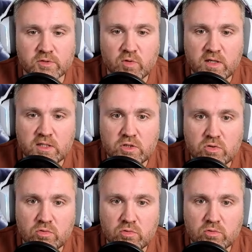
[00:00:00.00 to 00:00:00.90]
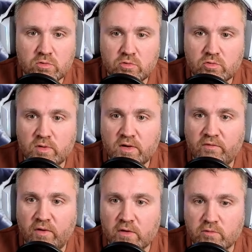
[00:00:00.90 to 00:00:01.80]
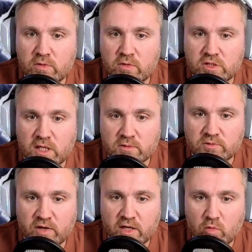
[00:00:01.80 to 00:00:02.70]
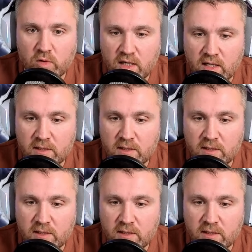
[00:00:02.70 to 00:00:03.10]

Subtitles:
One issue you will find with the charms very quickly,